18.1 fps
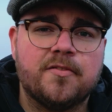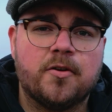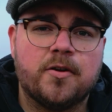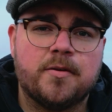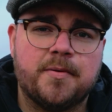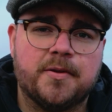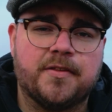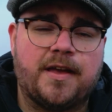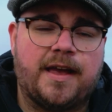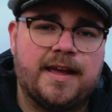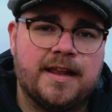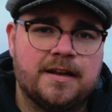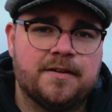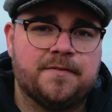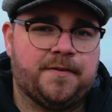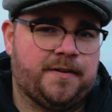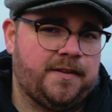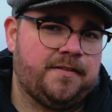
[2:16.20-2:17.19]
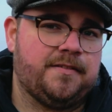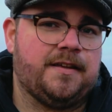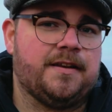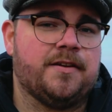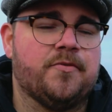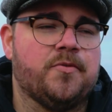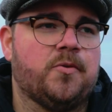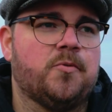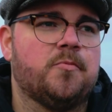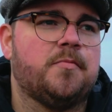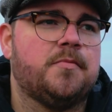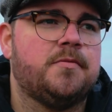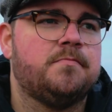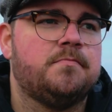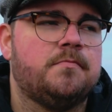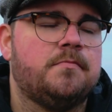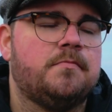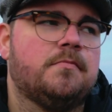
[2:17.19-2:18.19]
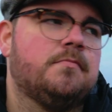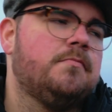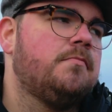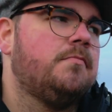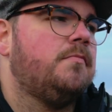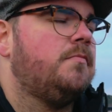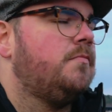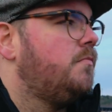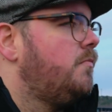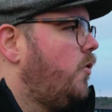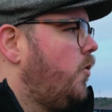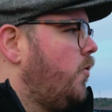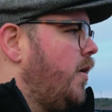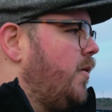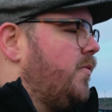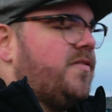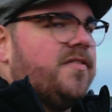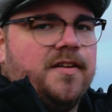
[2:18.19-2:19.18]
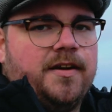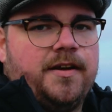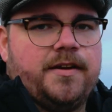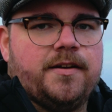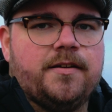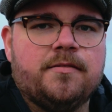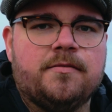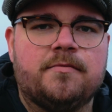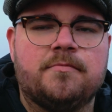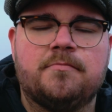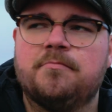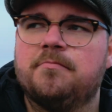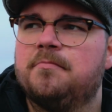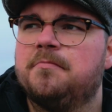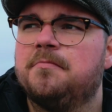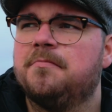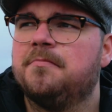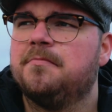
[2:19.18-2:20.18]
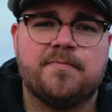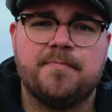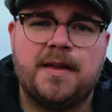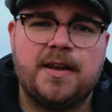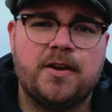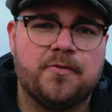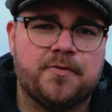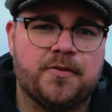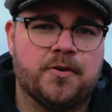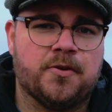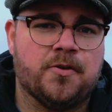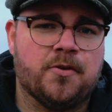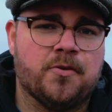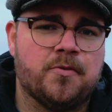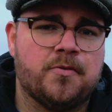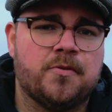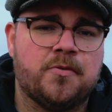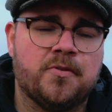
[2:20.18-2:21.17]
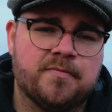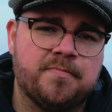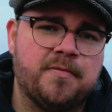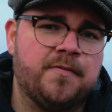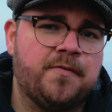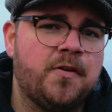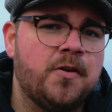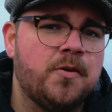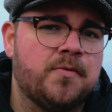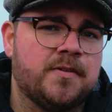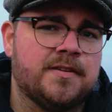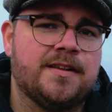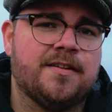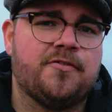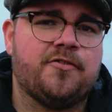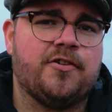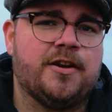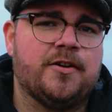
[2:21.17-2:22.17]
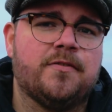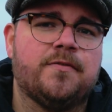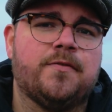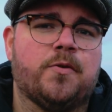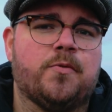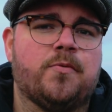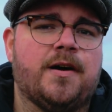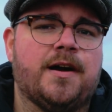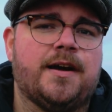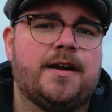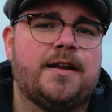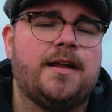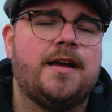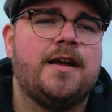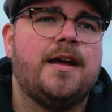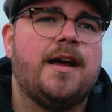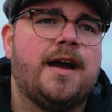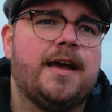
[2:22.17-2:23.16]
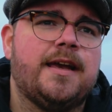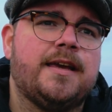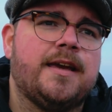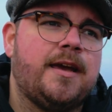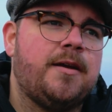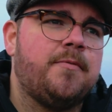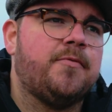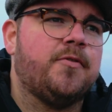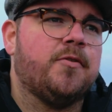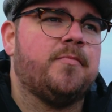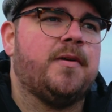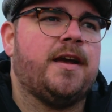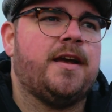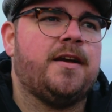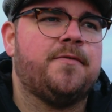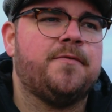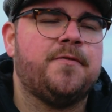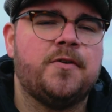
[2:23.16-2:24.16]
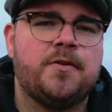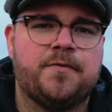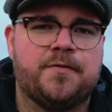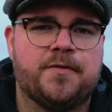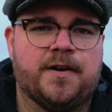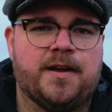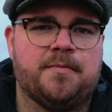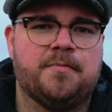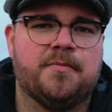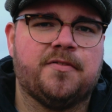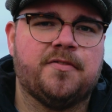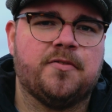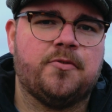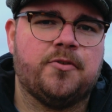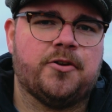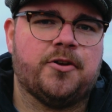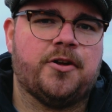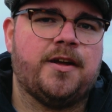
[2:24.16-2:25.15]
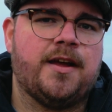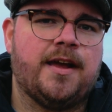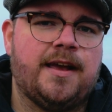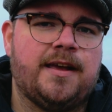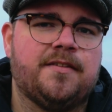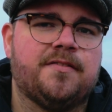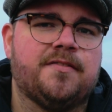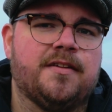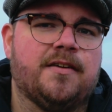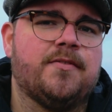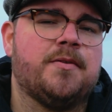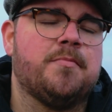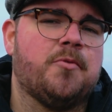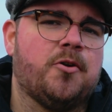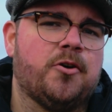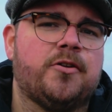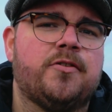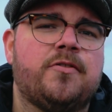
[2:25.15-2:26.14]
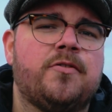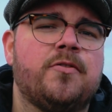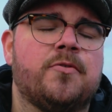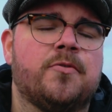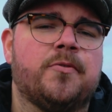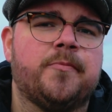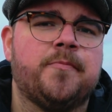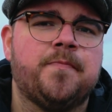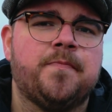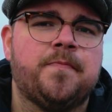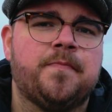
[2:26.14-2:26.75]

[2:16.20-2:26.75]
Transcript: let's talk about the elephant in the room, or outside. As many of you know, who's been following this channel for a while, I came from a full-frame Sony a7 Mark II.